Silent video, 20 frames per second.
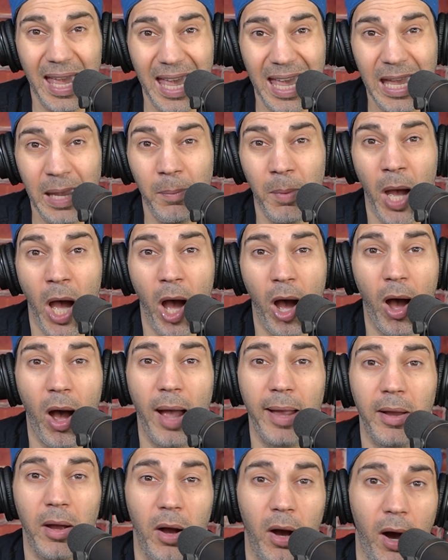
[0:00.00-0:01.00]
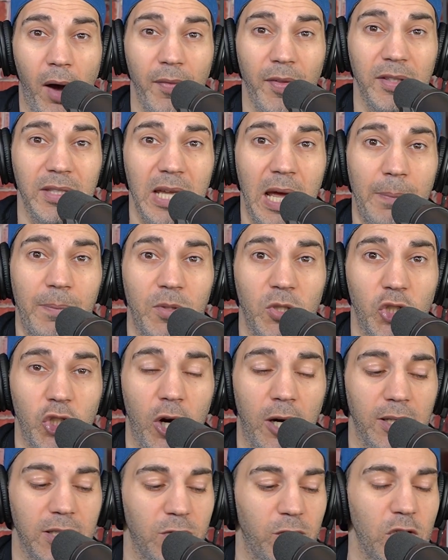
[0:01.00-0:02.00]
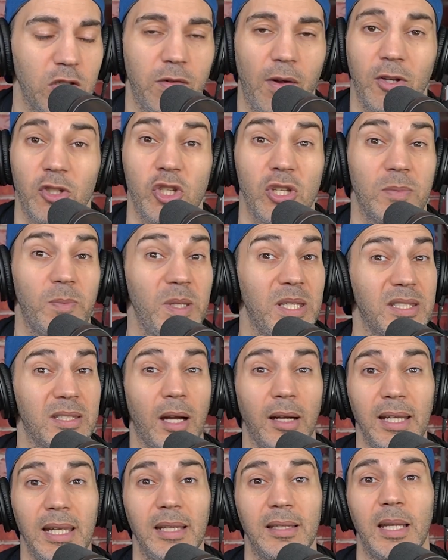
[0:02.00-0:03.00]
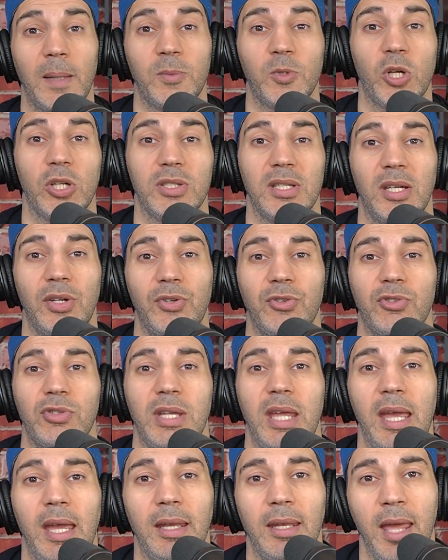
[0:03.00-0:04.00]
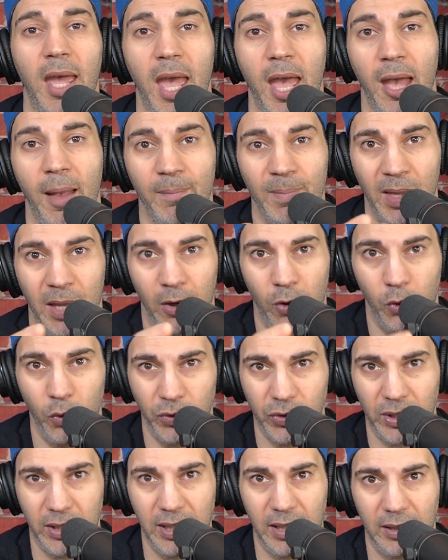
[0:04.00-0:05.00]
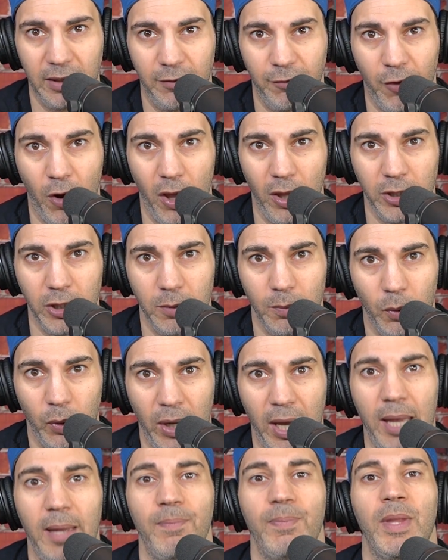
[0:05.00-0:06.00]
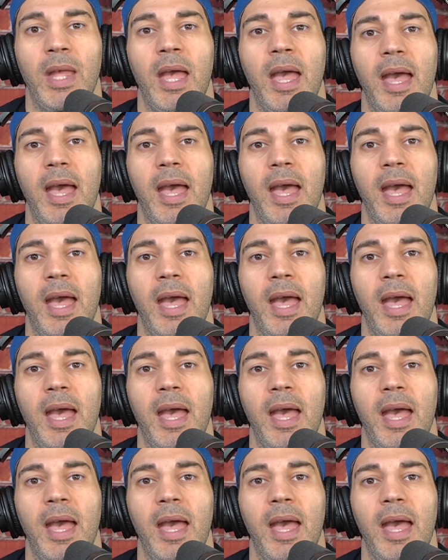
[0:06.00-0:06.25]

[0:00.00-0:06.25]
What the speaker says: Aim high on the depth charts. First of all, just be studying depth charts and understand who's going to get the volume, okay?